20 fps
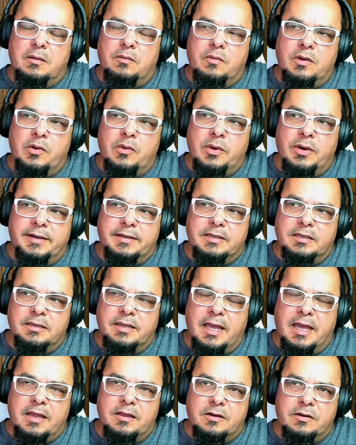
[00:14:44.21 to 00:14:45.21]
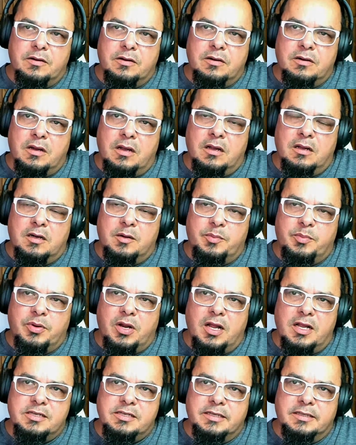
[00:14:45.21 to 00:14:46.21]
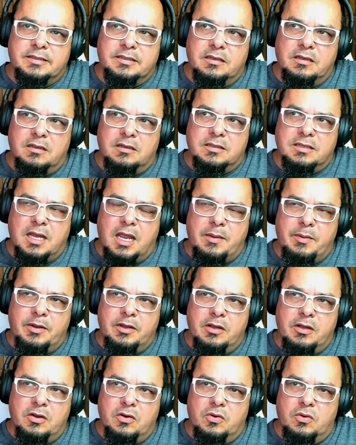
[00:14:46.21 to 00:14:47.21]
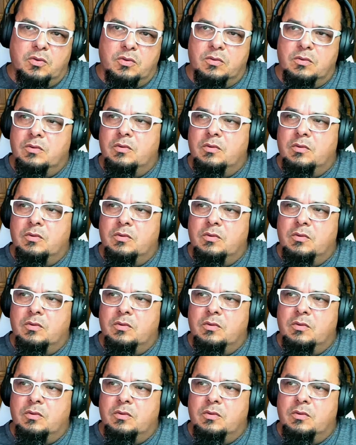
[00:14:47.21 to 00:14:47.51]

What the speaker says: We worked together on a project a long time ago.